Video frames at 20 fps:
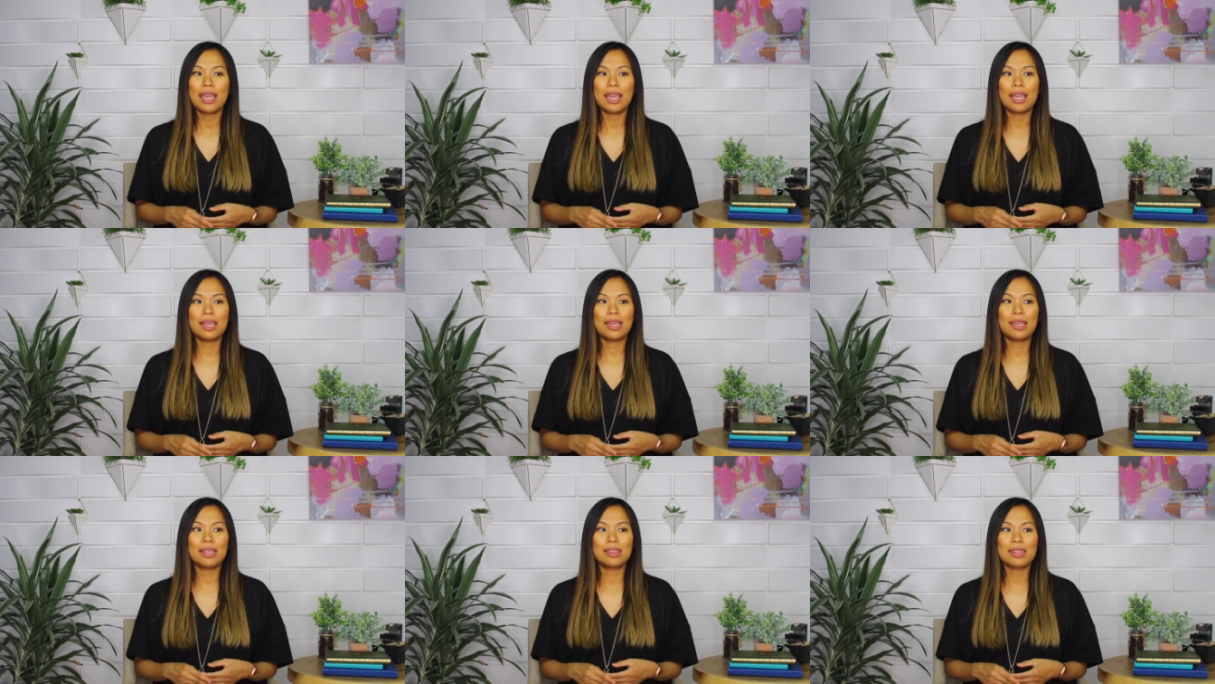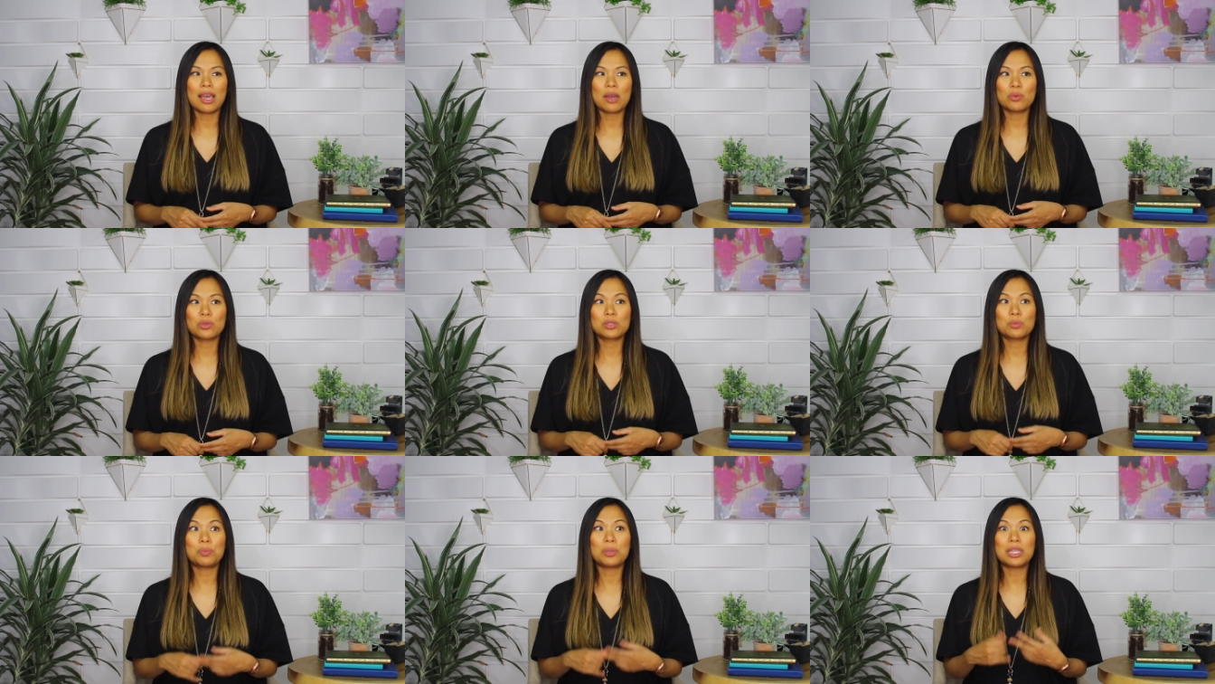And that
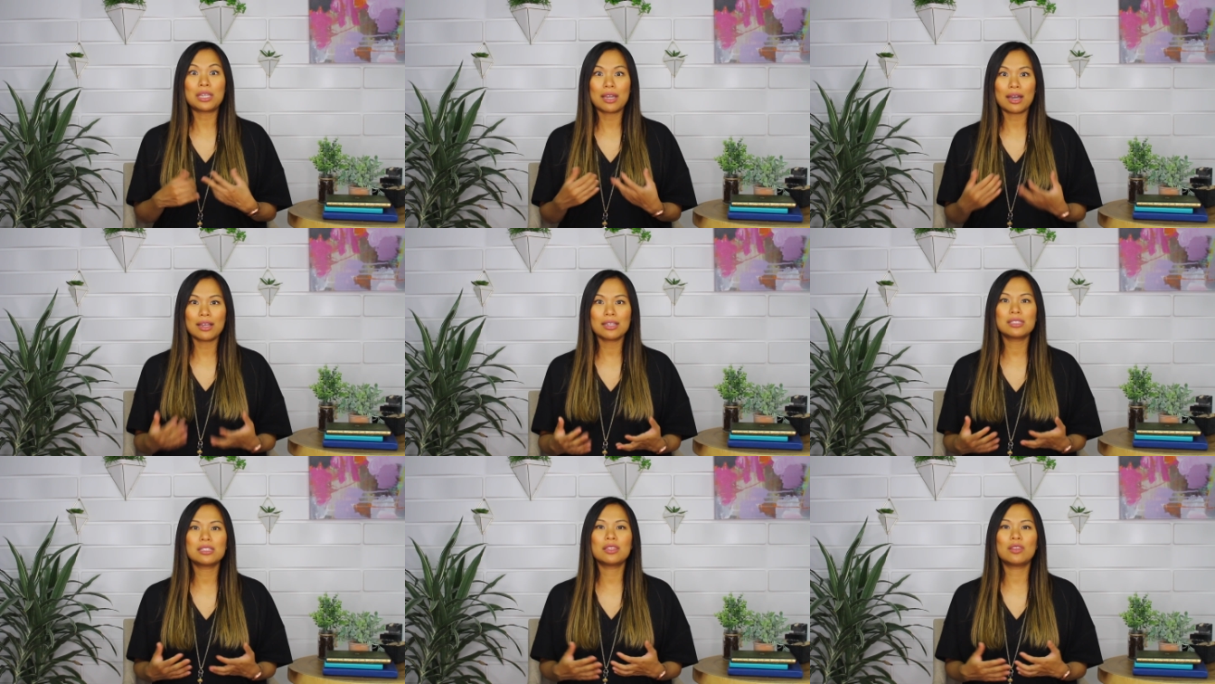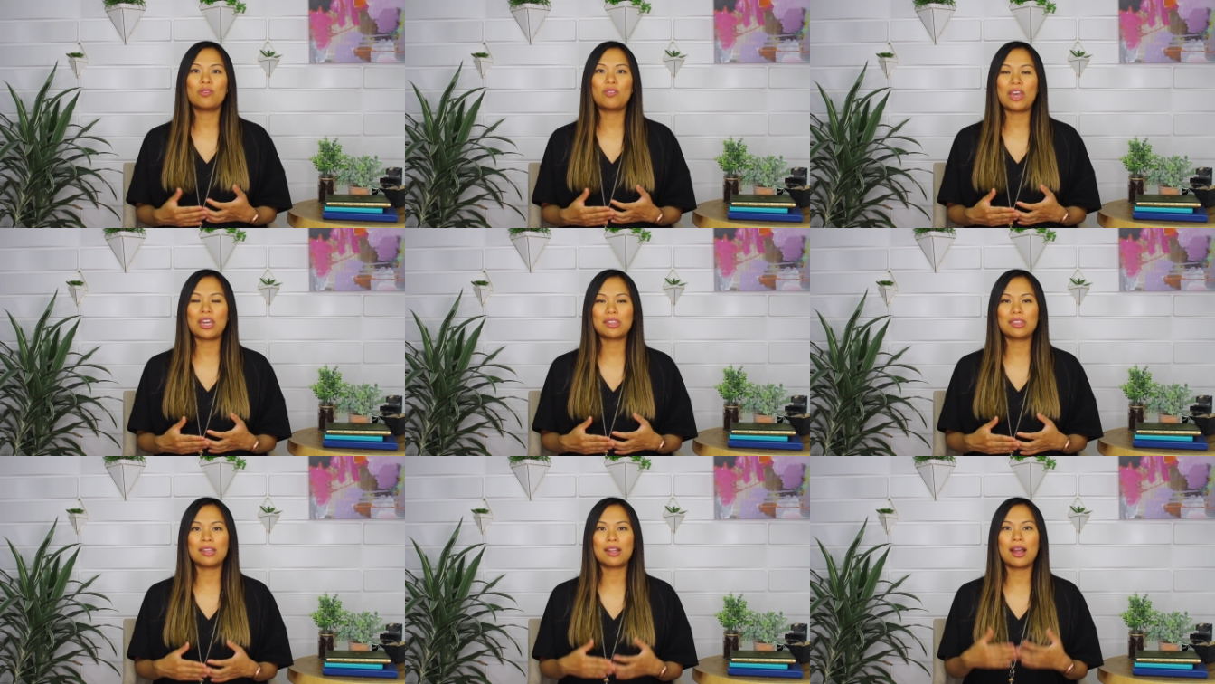was because of the
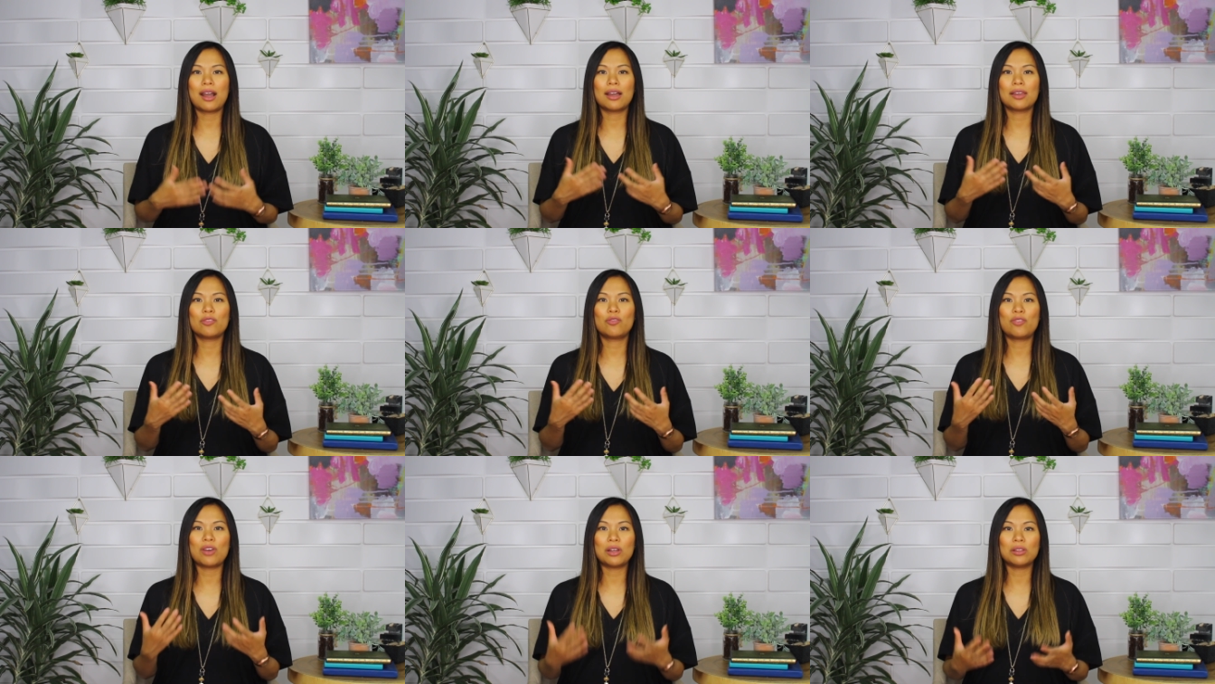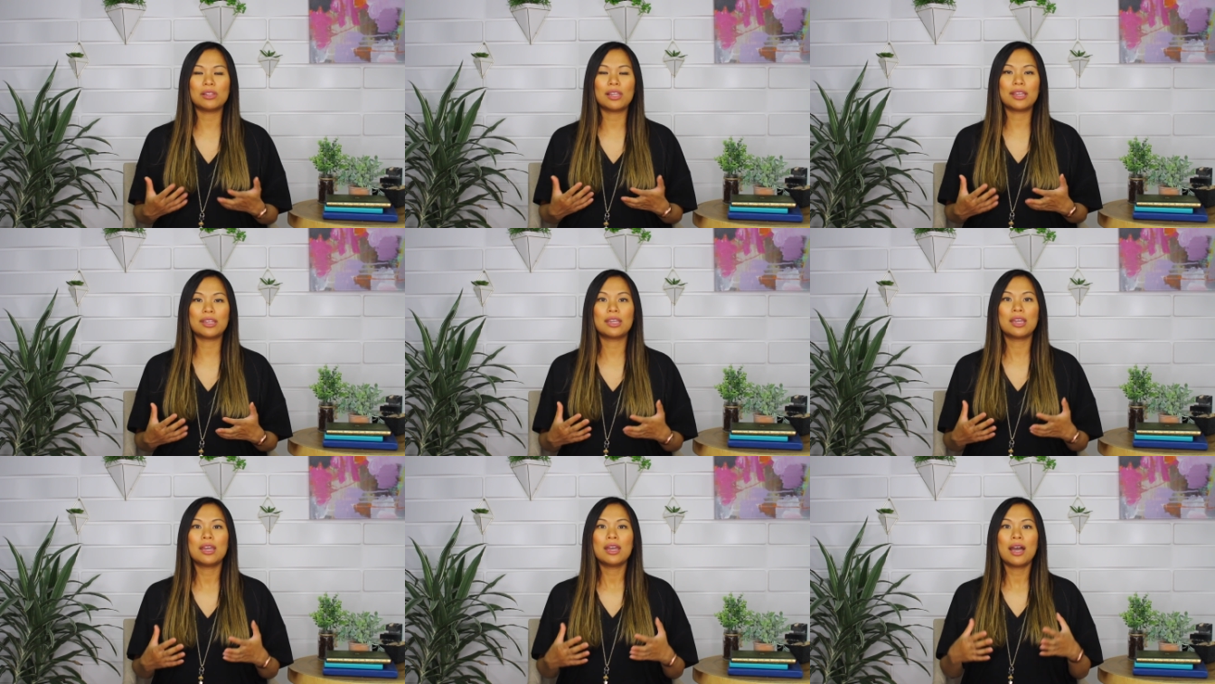fact that I felt
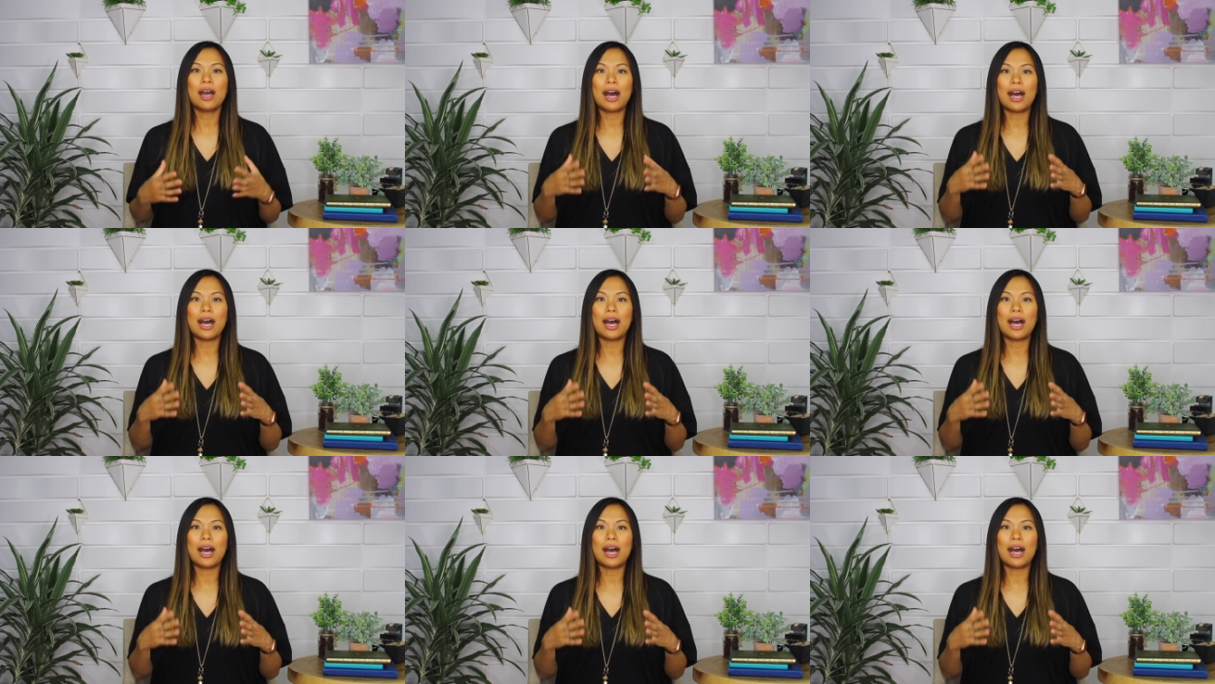like